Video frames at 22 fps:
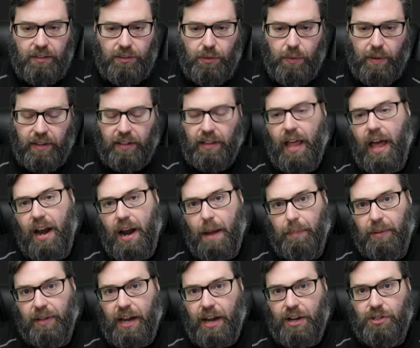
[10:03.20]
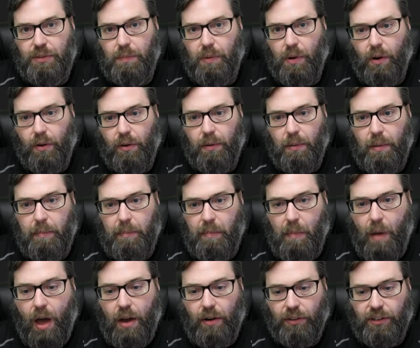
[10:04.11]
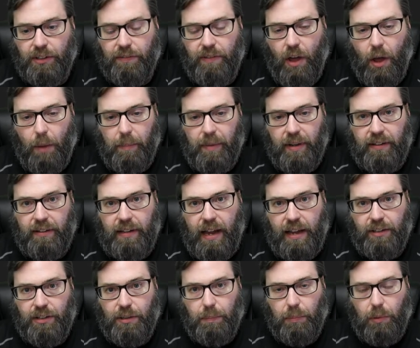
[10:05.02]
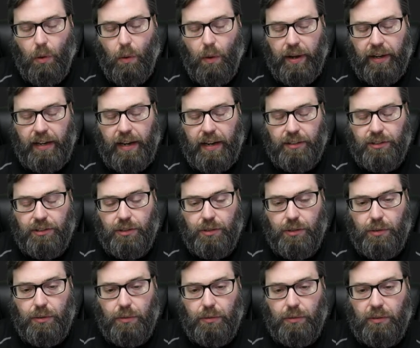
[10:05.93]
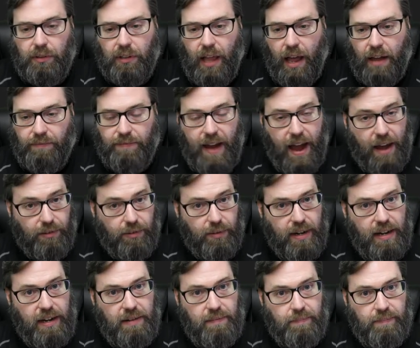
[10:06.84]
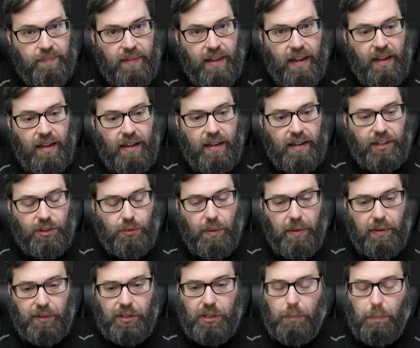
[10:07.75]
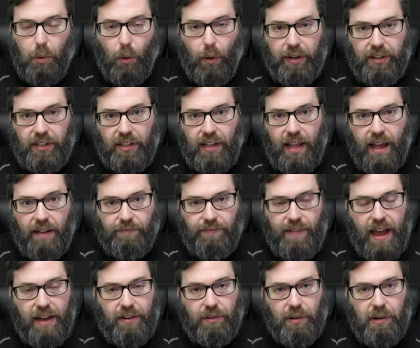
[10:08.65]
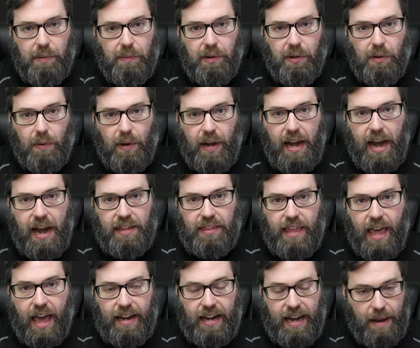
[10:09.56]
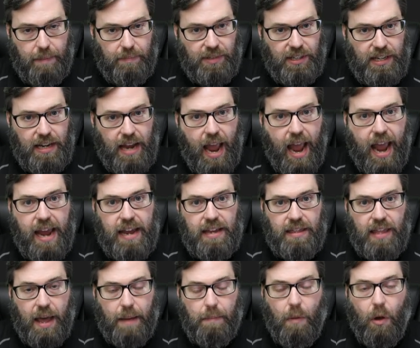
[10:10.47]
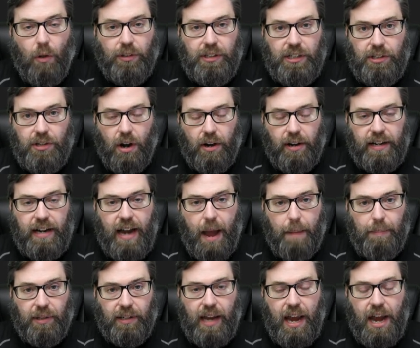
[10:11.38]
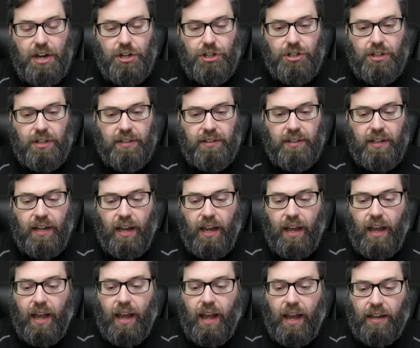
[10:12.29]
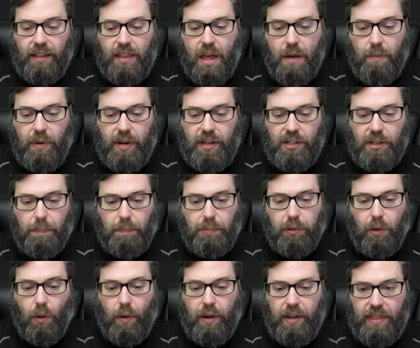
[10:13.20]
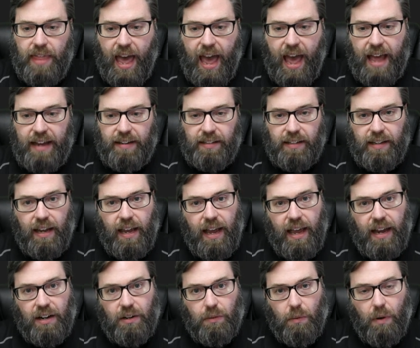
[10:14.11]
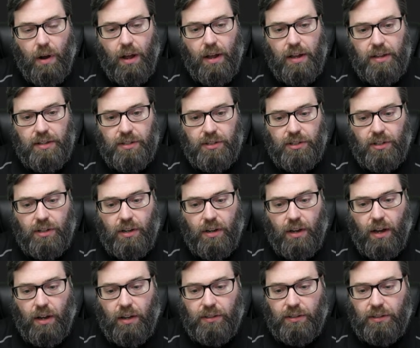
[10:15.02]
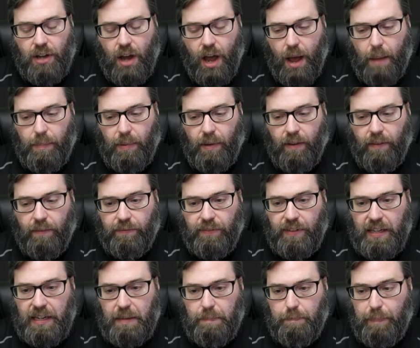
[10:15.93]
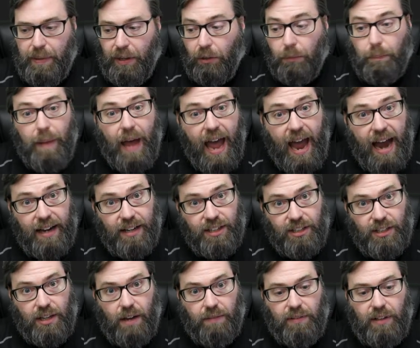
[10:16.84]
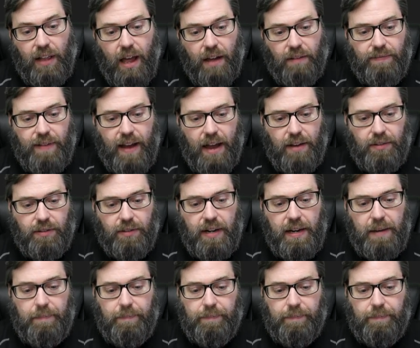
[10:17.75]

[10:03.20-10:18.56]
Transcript: doing cloud application programming model development and deploying it to Cloud Foundry. Because when we deploy it to Cloud Foundry, we create that MTA, that multi-target application, and then we deploy that, and it runs on top of the build packs of Cloud Foundry.